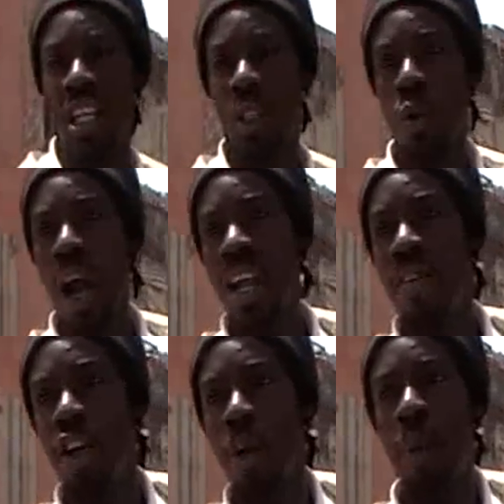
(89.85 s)
That's why
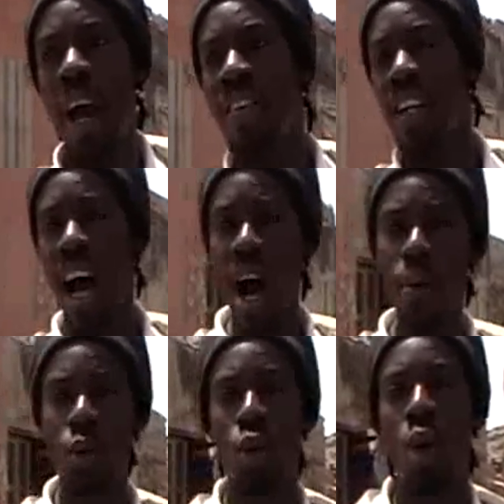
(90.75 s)
even your private
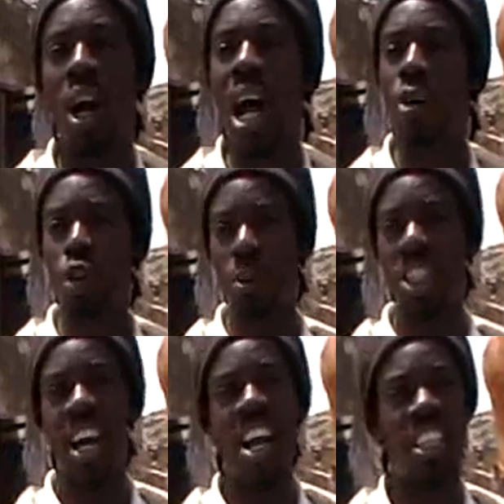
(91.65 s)
house, you're allowed to be
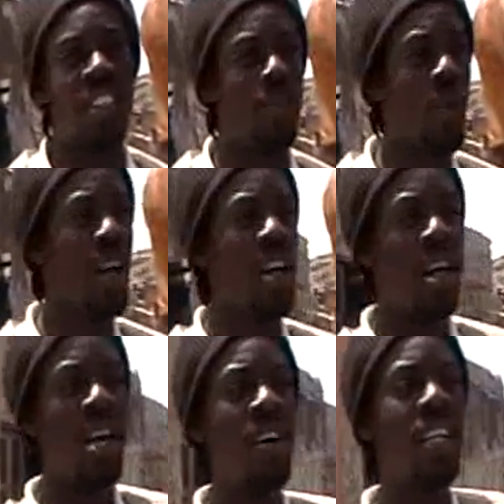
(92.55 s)
changed.
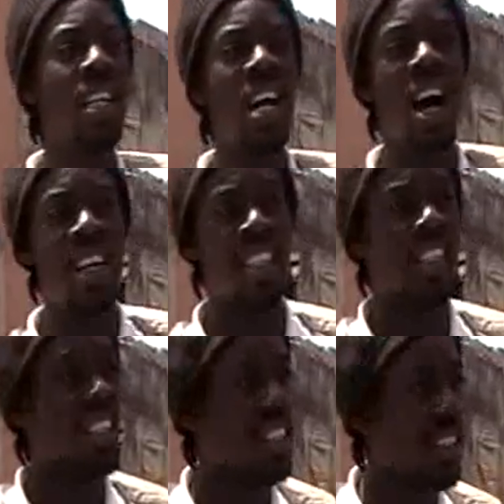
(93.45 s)
Even the
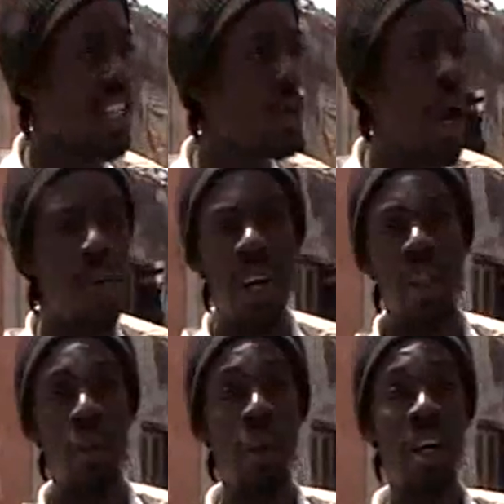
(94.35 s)
colors. That's why we
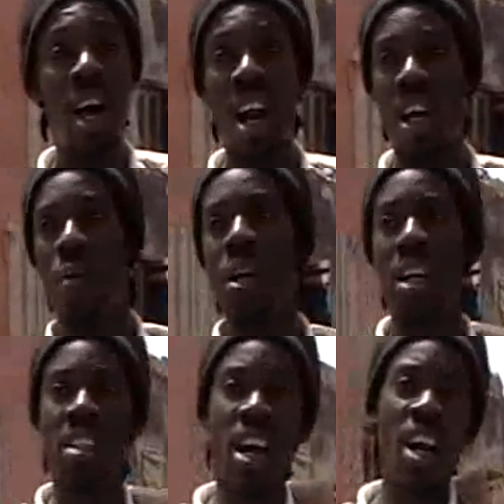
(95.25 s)
get three colors. We
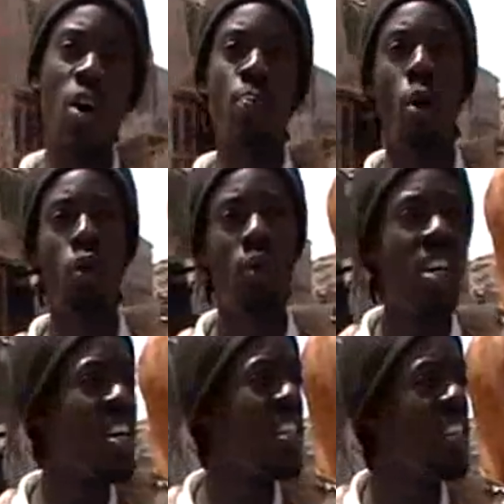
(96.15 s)
get yellow
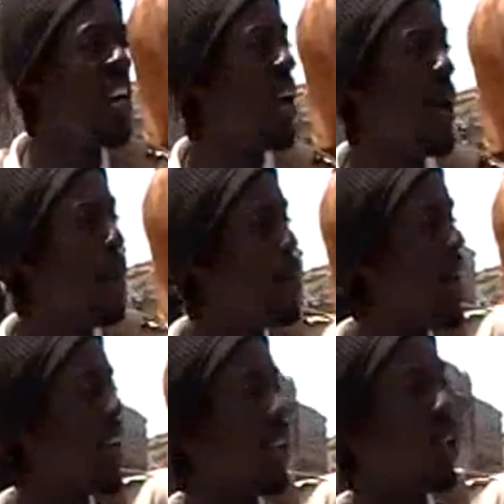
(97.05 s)
Portuguese,
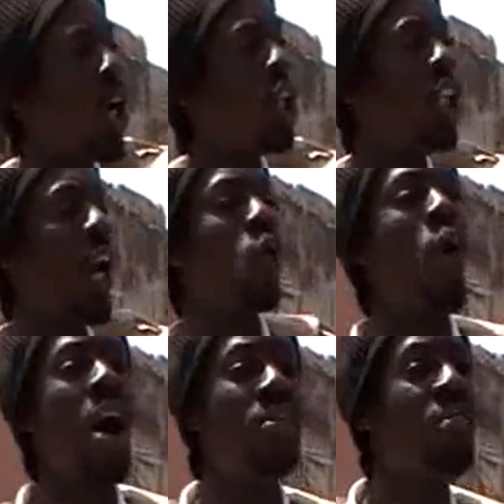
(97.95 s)
pink Dutch,
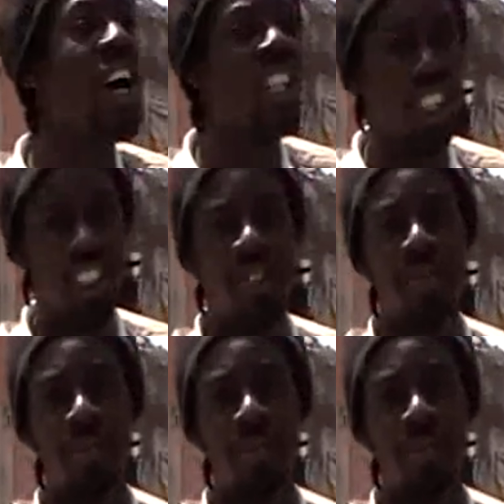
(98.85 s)
and white French.